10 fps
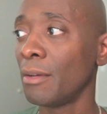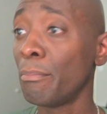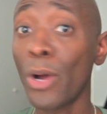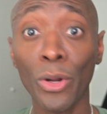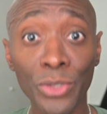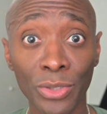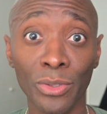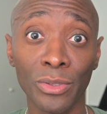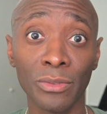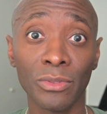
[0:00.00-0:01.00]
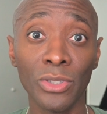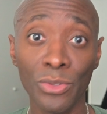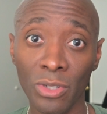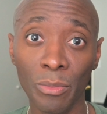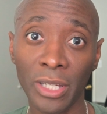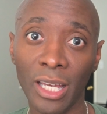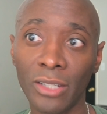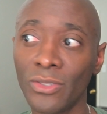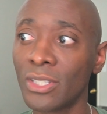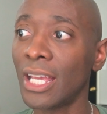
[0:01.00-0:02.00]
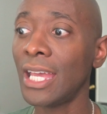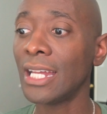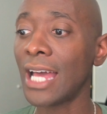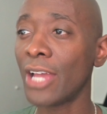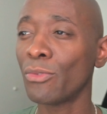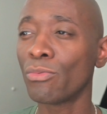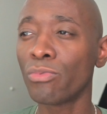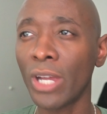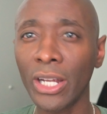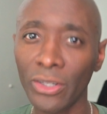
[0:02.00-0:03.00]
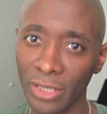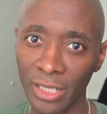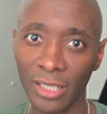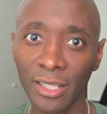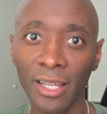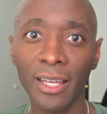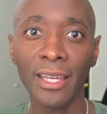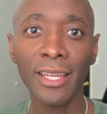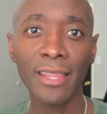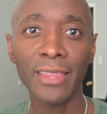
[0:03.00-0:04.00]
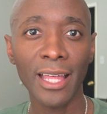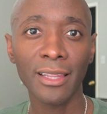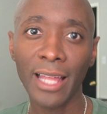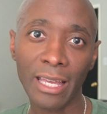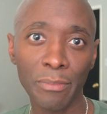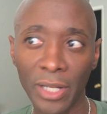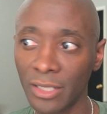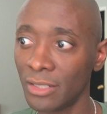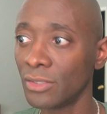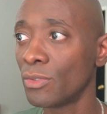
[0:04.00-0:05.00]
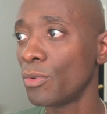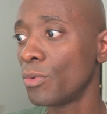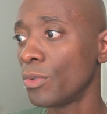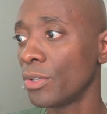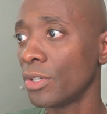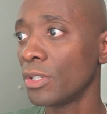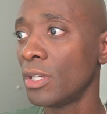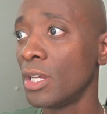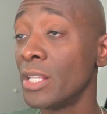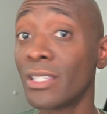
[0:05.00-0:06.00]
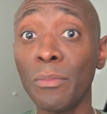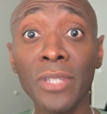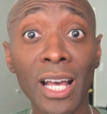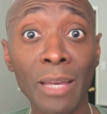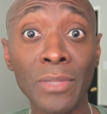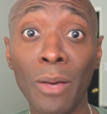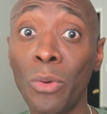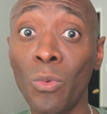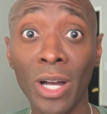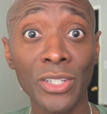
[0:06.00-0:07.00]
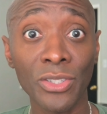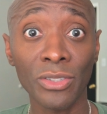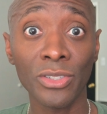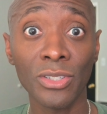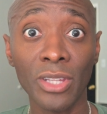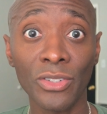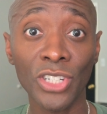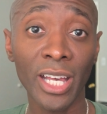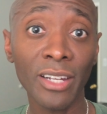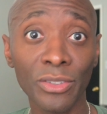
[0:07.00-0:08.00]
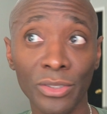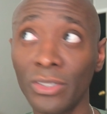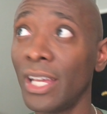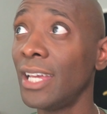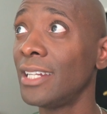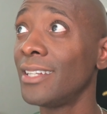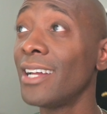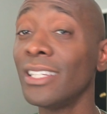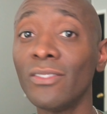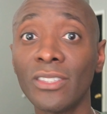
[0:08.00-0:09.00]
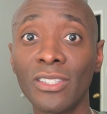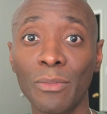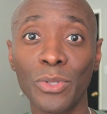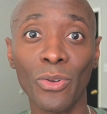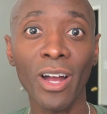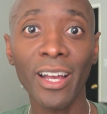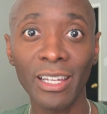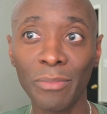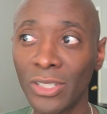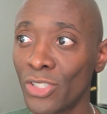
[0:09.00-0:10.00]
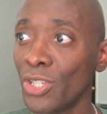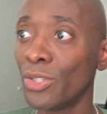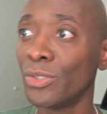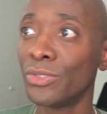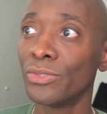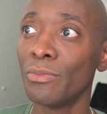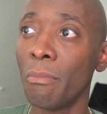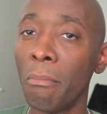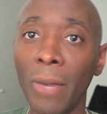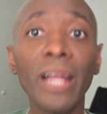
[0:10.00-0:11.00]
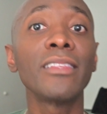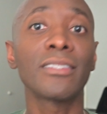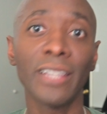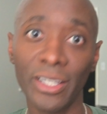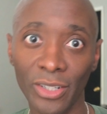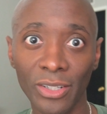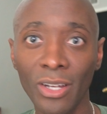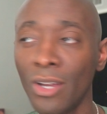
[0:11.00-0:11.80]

personal YouTube accounts, and I rarely hit that like button, or sometimes I would watch their, their channel and not even subscribe until months later.